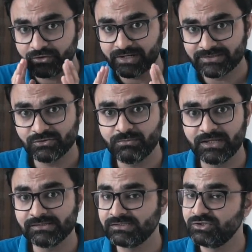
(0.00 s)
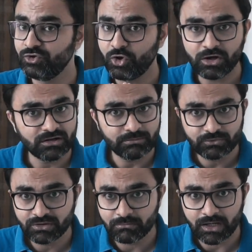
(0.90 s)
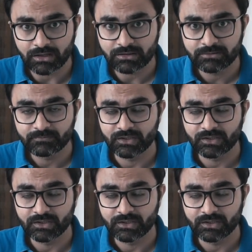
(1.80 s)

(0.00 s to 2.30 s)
resume is not up to the mark,